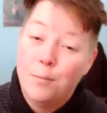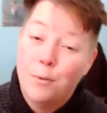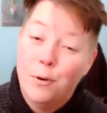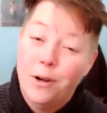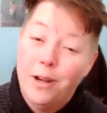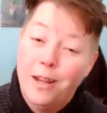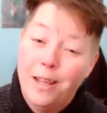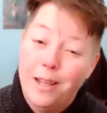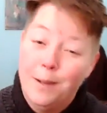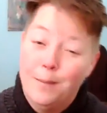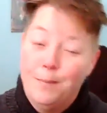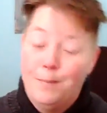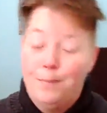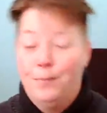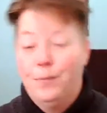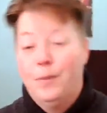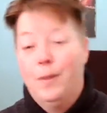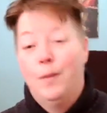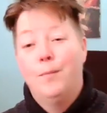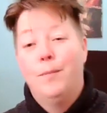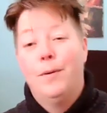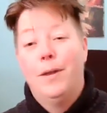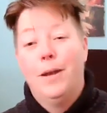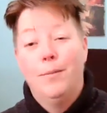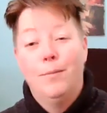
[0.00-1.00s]
pretty,
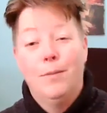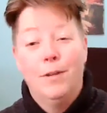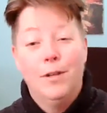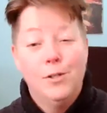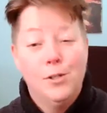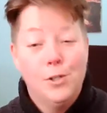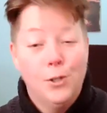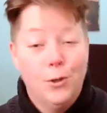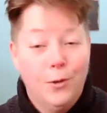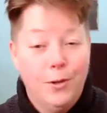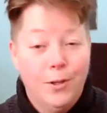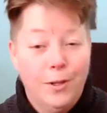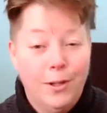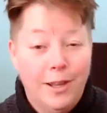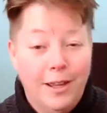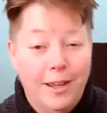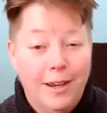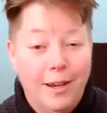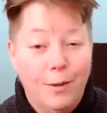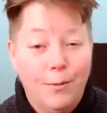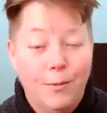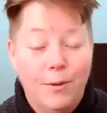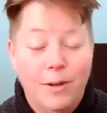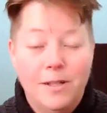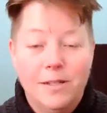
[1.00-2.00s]
but I'm going to show it to you
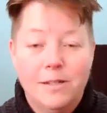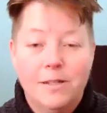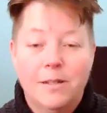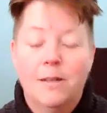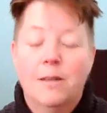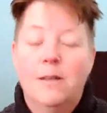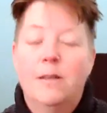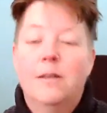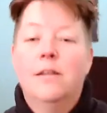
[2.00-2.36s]
anyways.